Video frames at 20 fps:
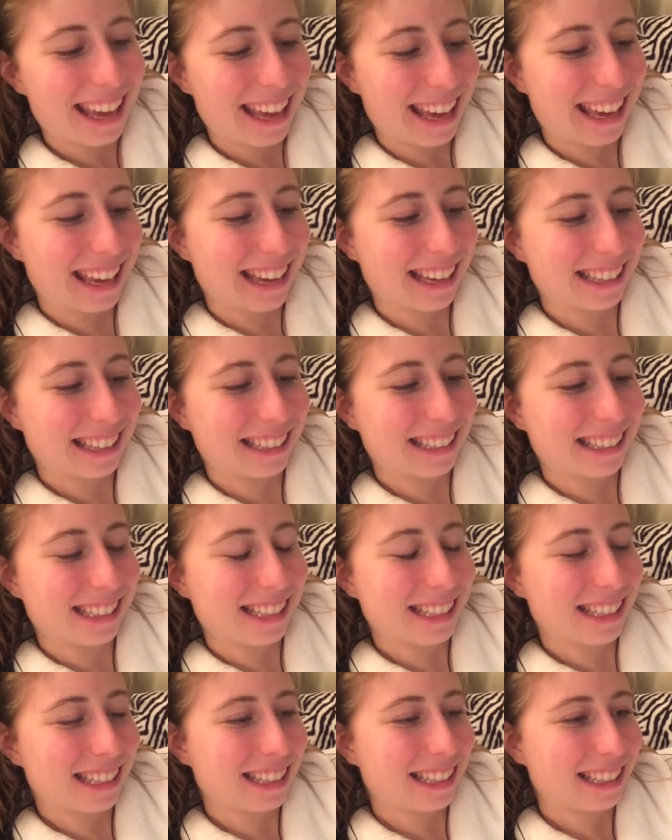
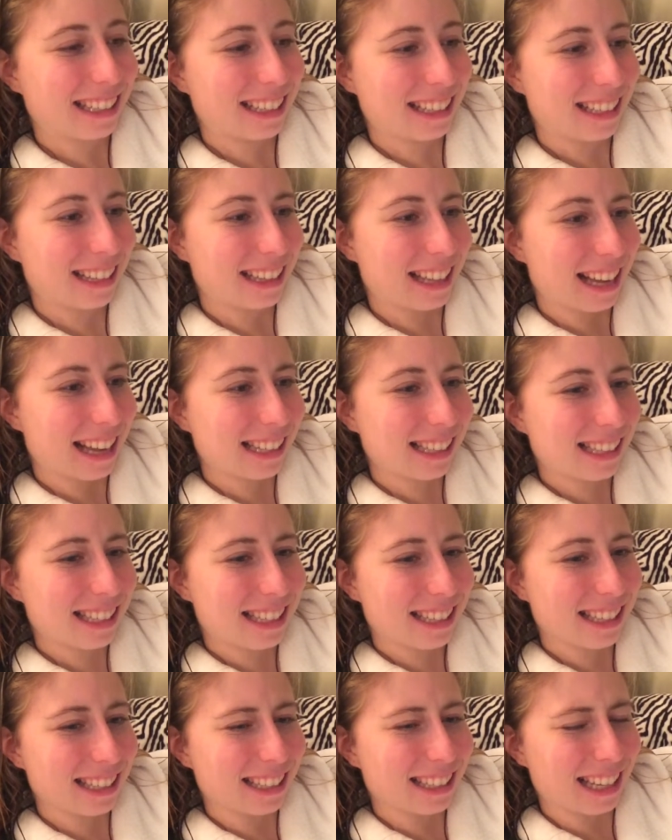And
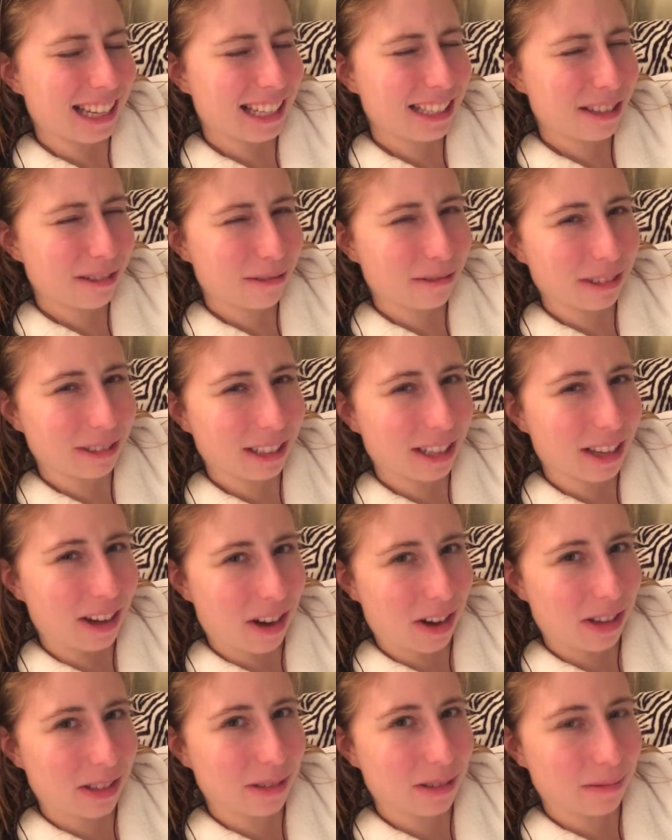that's that's a really
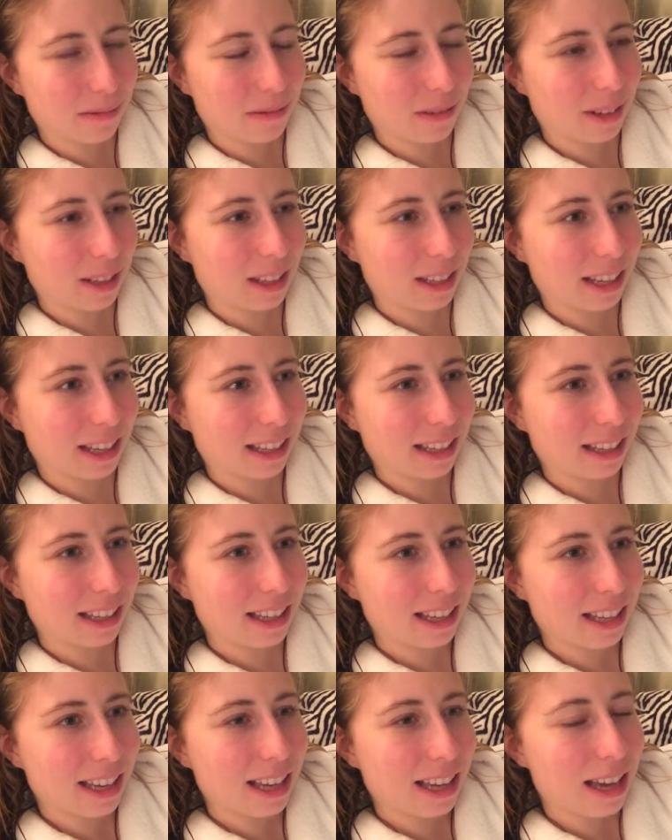awesome feeling.
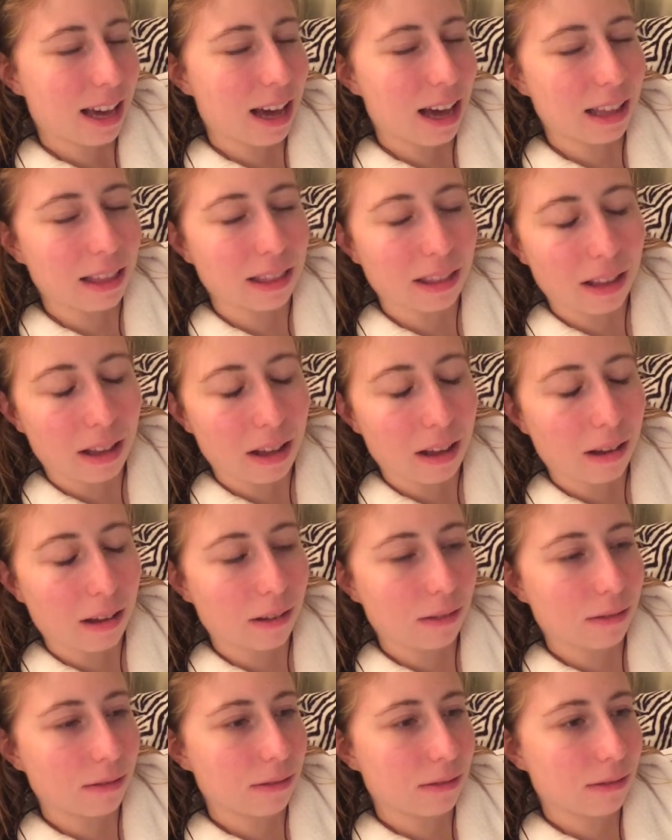I
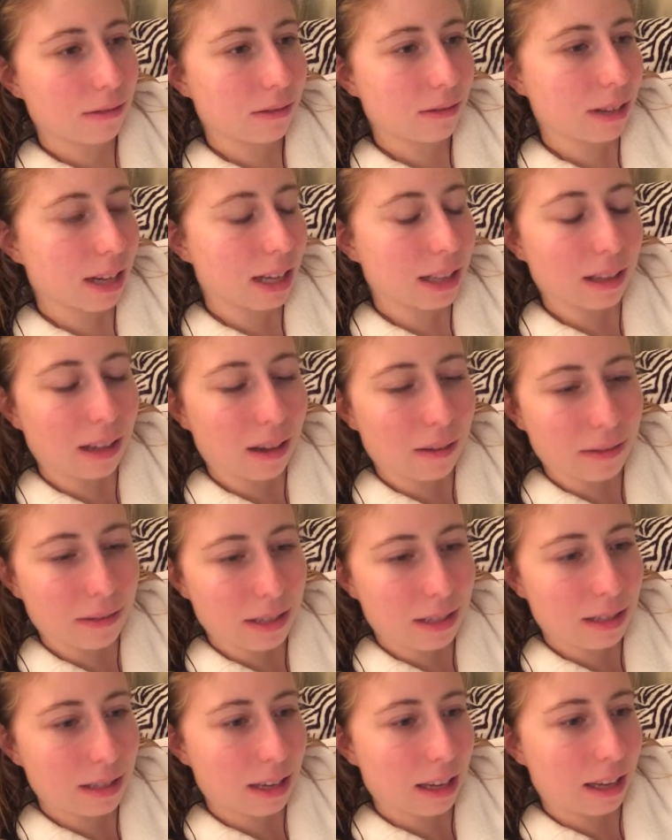love I love
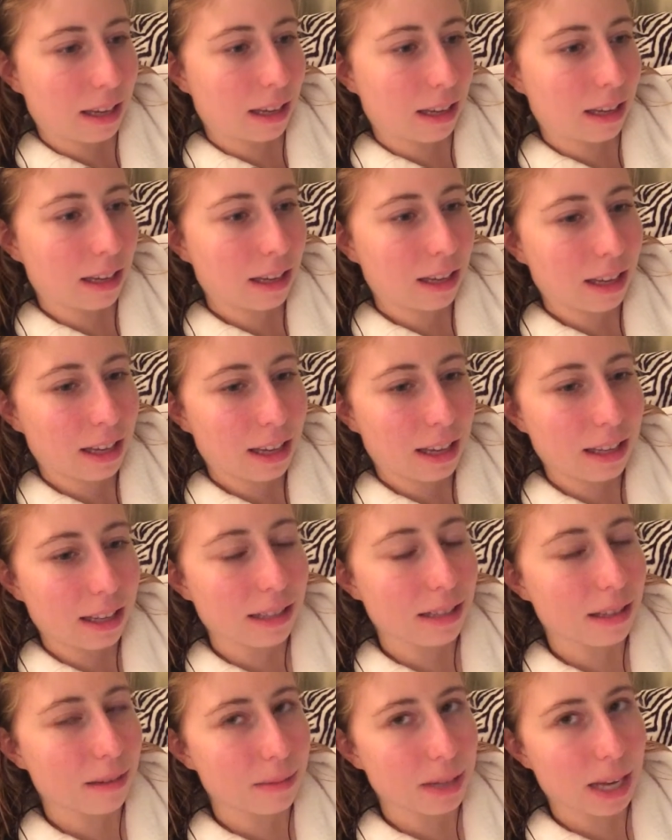to sing
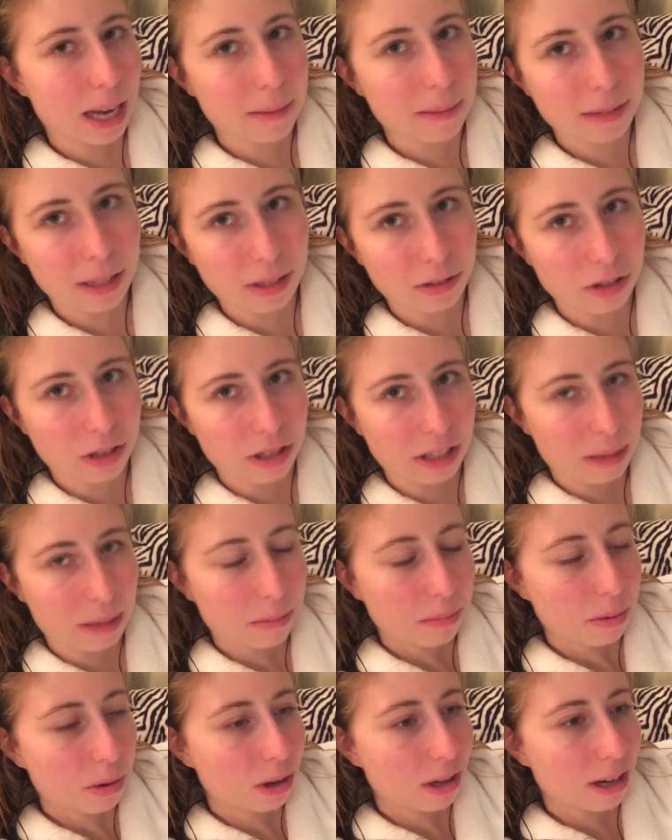and sometimes I'll just
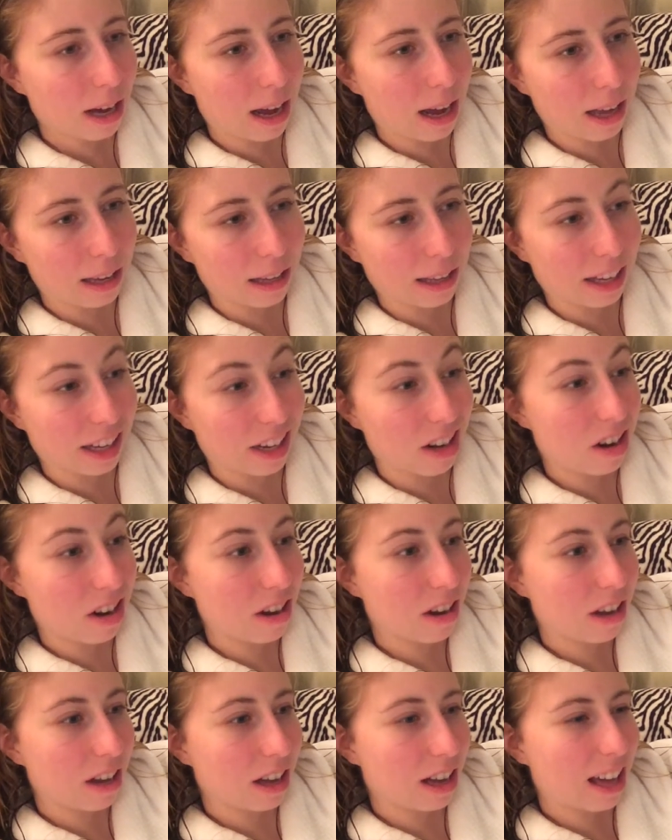like put on like an,
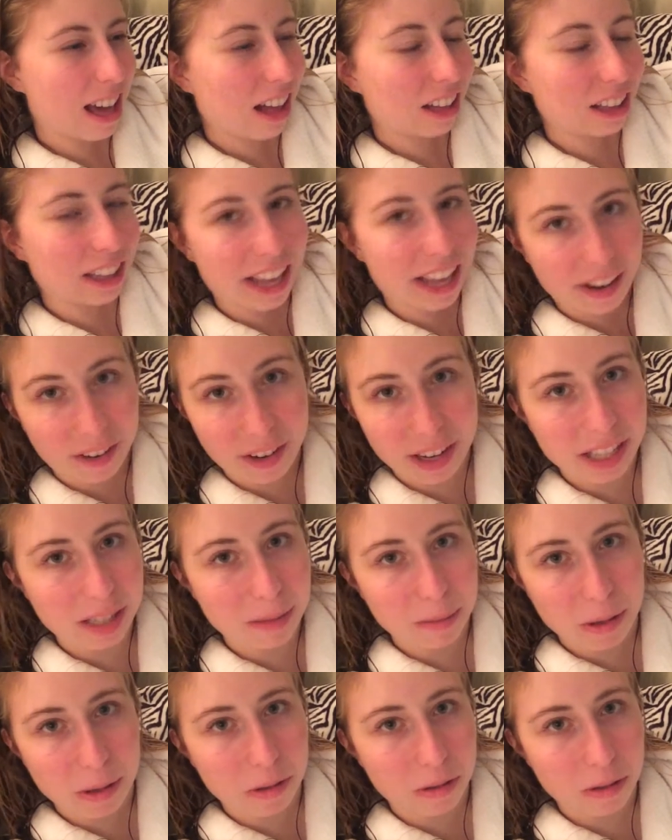a
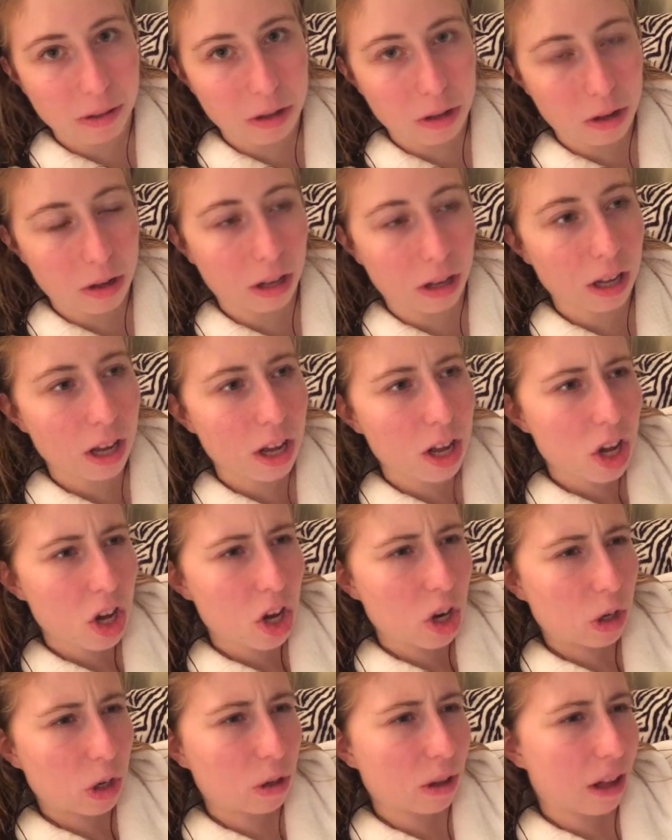hilarious musical
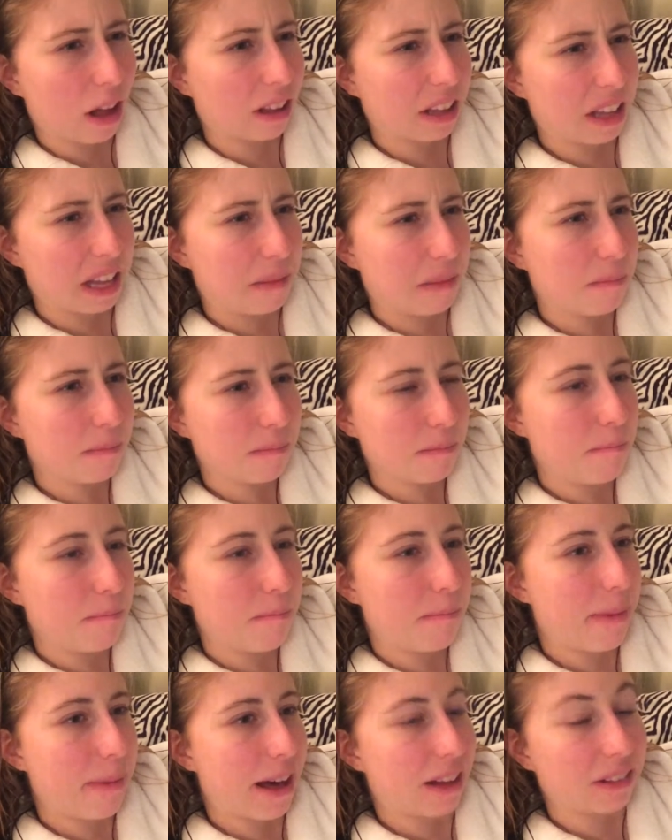or I'll like
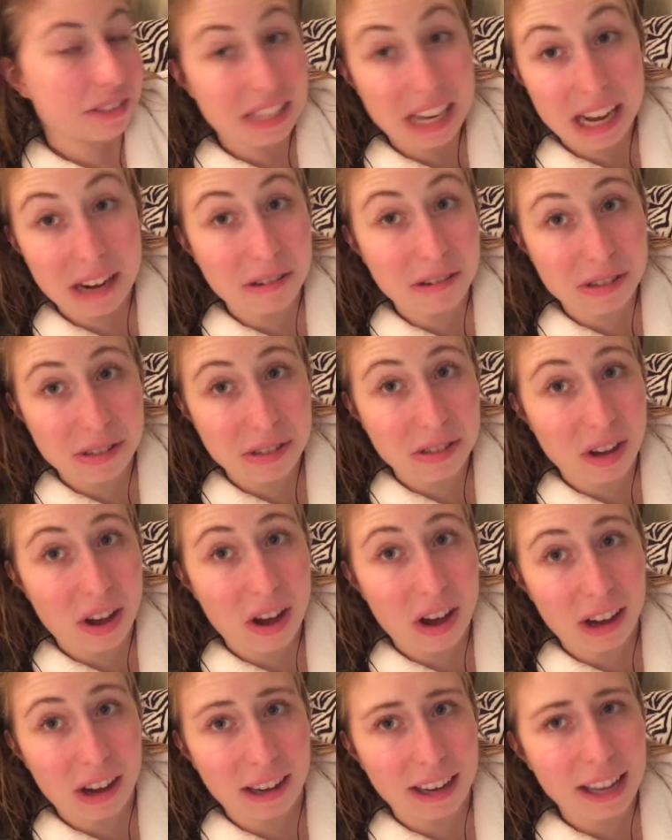belt out a
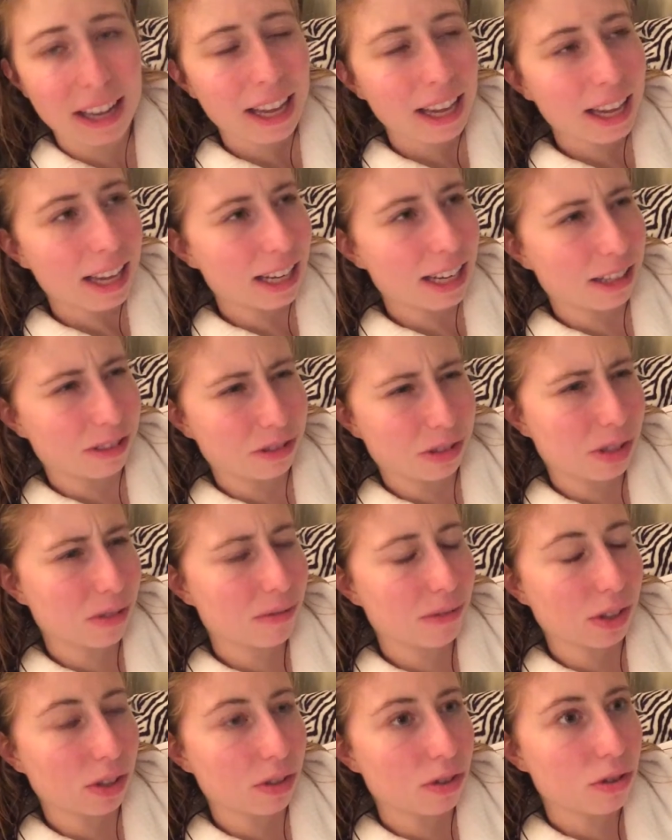song and I'll
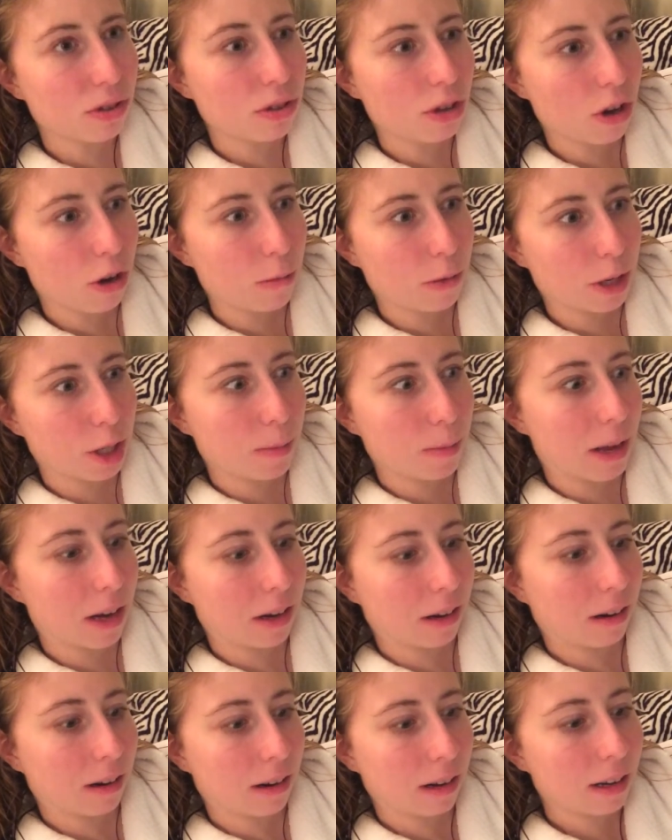just feel so much
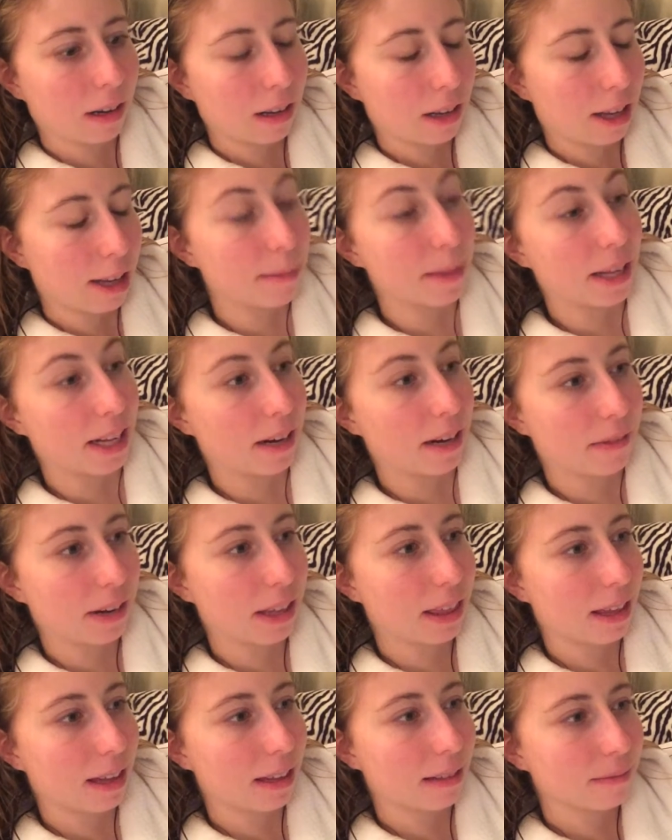better about
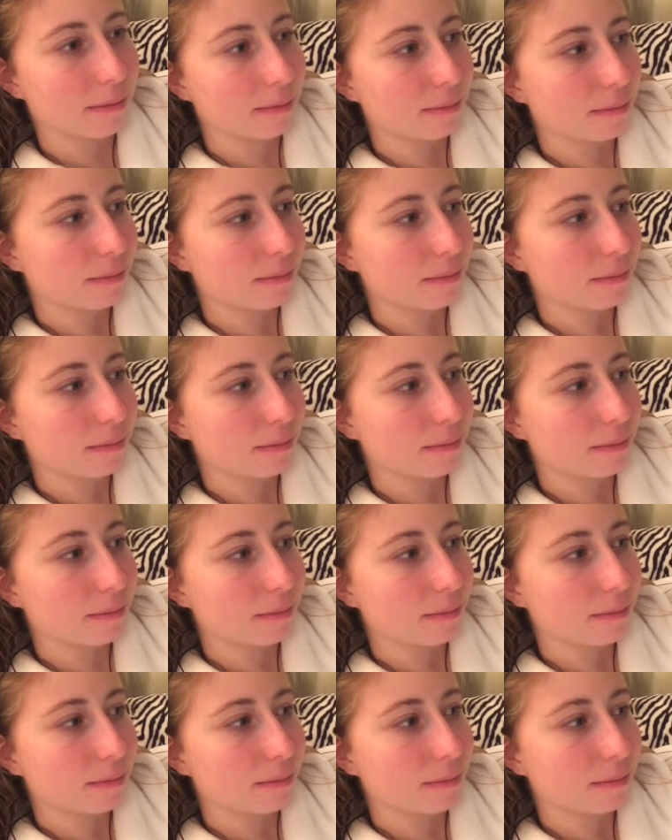everything.